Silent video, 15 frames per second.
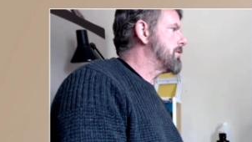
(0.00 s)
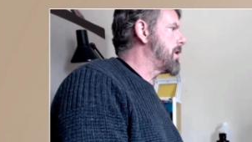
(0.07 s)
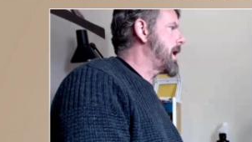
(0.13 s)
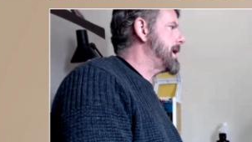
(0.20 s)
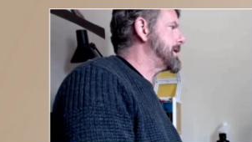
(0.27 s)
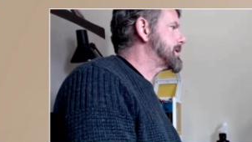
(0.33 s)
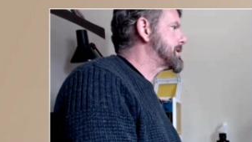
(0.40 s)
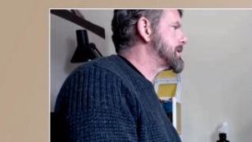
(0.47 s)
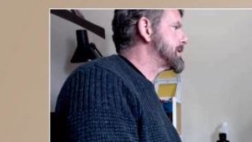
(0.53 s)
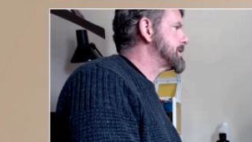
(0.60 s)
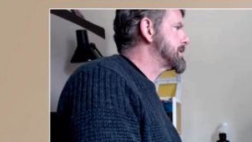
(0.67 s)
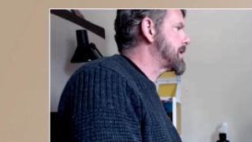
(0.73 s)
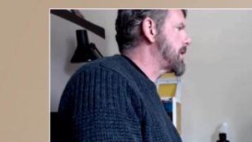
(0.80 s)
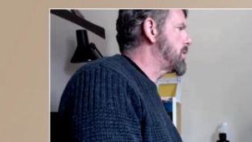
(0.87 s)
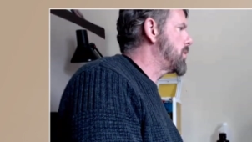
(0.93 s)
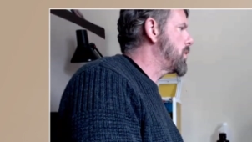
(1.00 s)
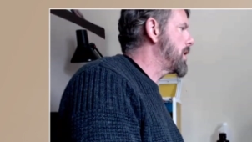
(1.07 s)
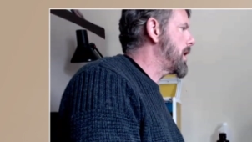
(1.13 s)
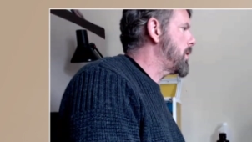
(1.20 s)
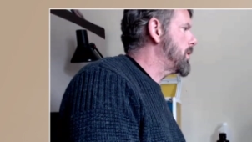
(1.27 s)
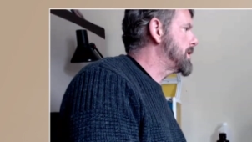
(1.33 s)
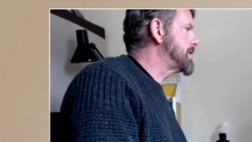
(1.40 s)
Right, so
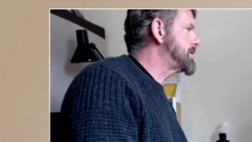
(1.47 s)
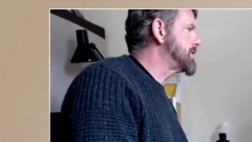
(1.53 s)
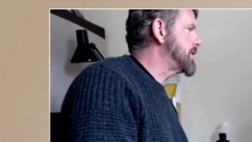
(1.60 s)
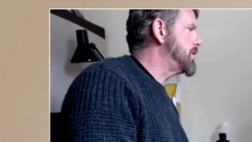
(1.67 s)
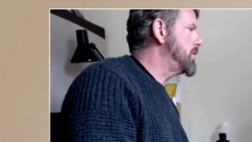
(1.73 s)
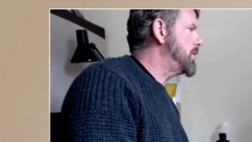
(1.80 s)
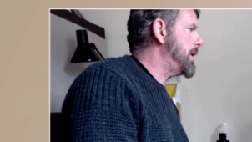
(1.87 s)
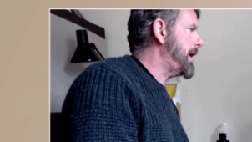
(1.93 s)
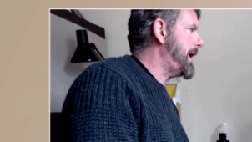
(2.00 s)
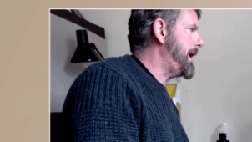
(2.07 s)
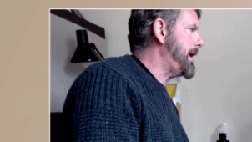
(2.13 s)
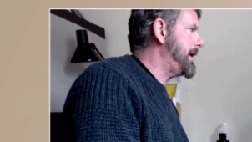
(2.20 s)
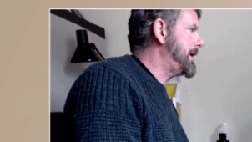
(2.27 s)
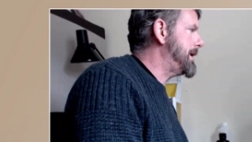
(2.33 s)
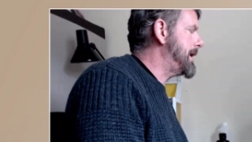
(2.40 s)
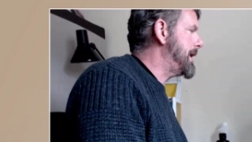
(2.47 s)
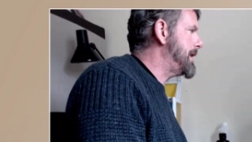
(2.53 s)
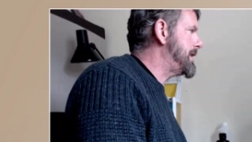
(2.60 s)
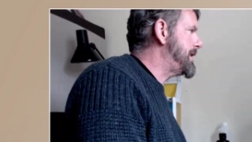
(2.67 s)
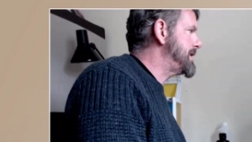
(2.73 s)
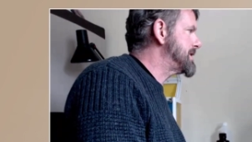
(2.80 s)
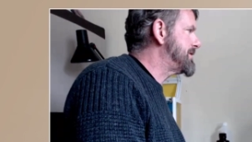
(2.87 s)
what I want to do in
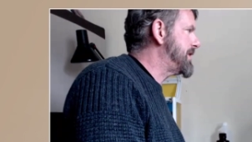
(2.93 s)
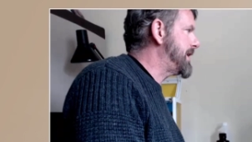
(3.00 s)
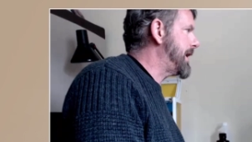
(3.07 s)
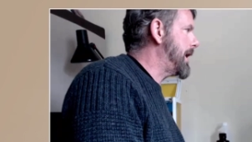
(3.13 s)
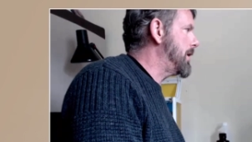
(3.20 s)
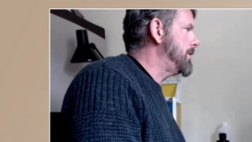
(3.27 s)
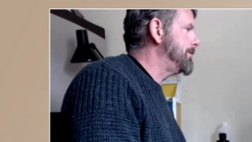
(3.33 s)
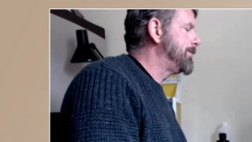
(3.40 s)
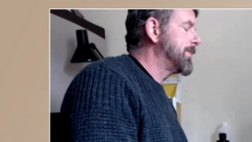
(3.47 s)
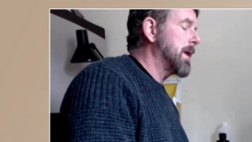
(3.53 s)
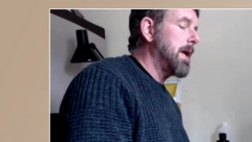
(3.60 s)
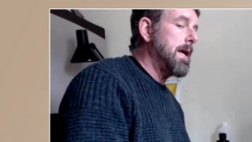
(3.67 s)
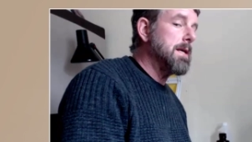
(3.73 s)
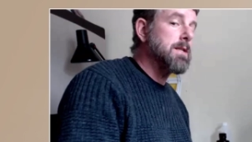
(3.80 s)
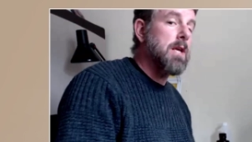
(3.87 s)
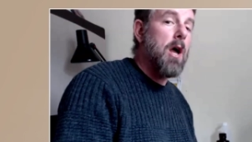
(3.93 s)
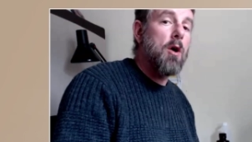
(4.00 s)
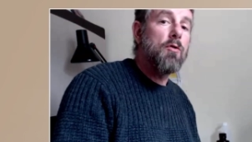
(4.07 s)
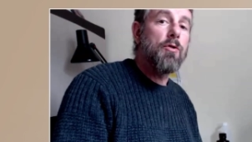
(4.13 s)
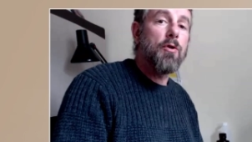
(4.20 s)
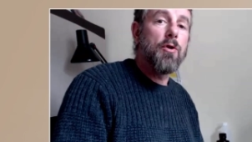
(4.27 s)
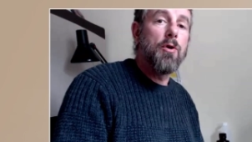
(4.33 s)
this video is
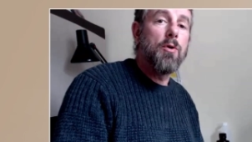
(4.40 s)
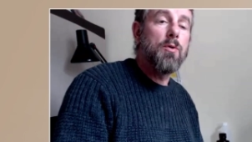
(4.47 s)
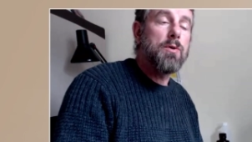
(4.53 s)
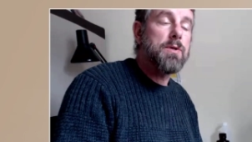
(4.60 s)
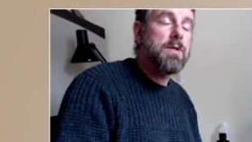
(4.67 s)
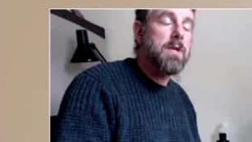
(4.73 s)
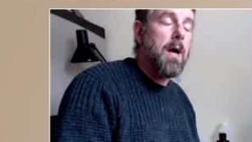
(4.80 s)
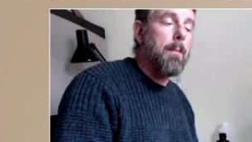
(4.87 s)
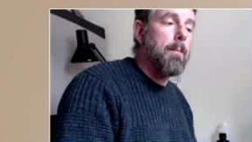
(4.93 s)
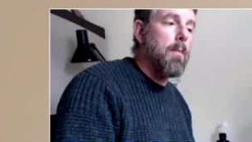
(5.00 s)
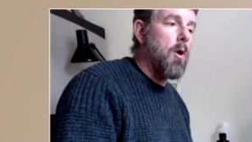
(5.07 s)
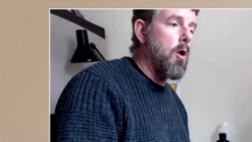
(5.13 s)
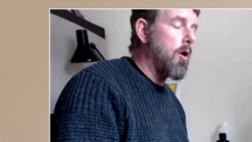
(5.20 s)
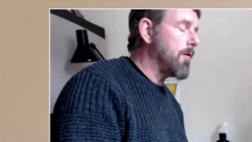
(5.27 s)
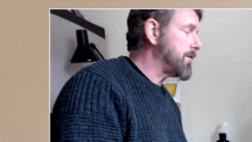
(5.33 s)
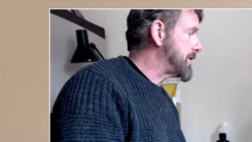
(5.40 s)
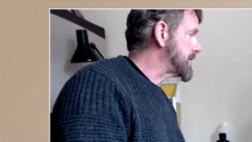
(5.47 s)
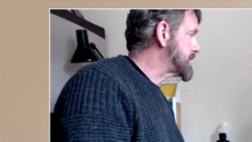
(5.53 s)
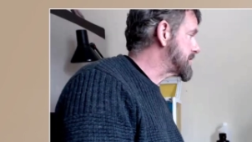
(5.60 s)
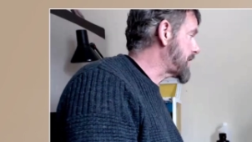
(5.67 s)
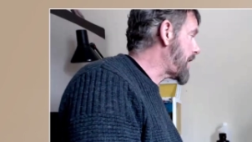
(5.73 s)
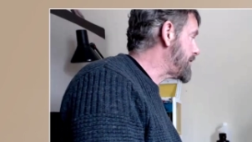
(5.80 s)
go through some of the
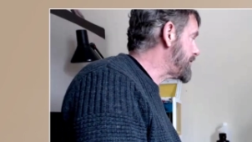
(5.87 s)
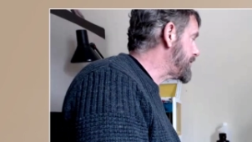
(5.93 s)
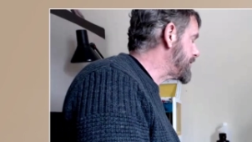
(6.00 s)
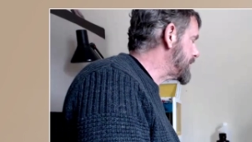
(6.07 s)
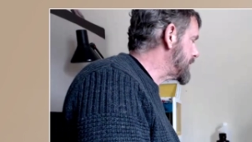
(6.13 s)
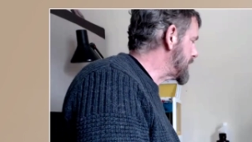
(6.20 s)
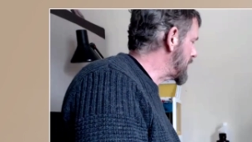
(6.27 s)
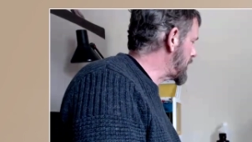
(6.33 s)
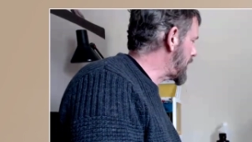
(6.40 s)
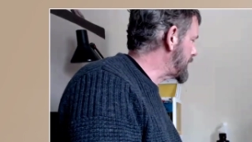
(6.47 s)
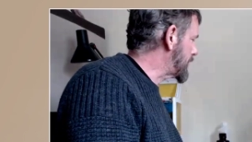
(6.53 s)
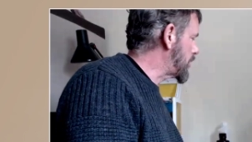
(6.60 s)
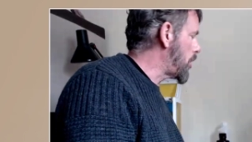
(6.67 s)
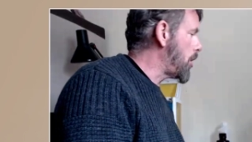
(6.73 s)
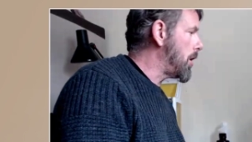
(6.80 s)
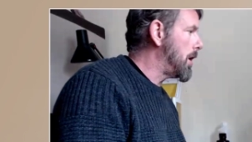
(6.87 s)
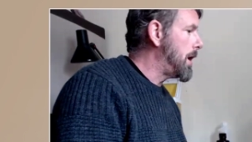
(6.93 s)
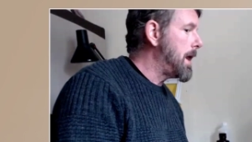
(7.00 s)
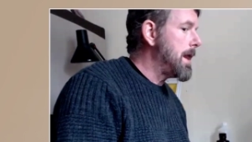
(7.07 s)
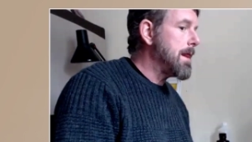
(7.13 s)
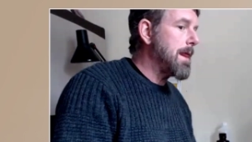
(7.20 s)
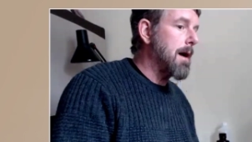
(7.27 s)
stuff that I've got
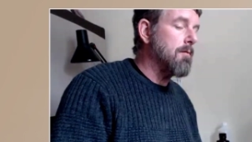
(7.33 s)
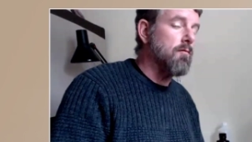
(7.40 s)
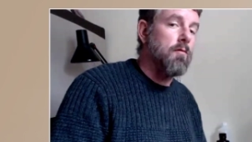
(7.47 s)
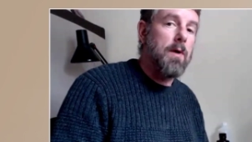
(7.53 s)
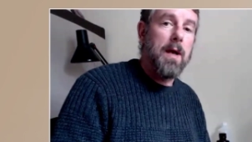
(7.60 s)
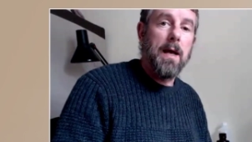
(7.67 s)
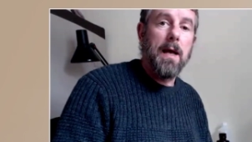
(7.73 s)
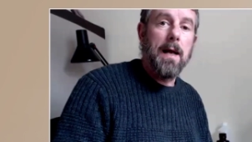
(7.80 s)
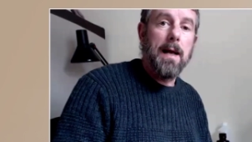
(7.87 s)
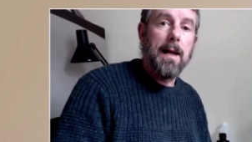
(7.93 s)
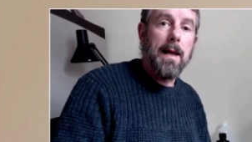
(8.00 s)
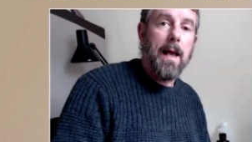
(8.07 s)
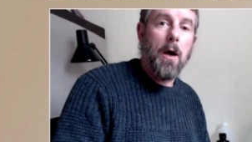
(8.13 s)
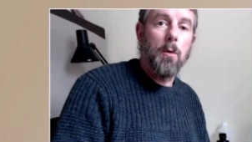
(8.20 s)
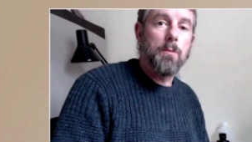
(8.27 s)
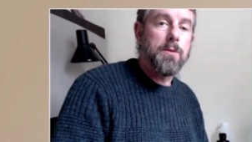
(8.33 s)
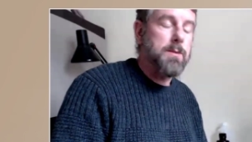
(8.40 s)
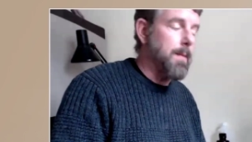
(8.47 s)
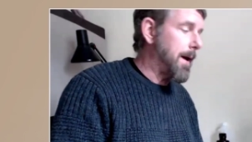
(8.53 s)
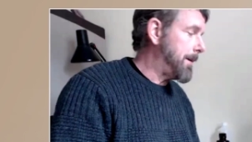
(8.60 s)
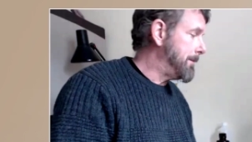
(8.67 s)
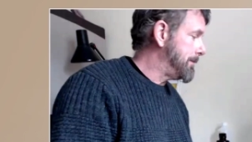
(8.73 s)
that really
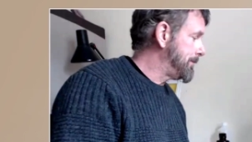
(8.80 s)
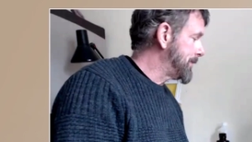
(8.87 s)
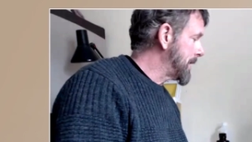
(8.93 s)
helps me.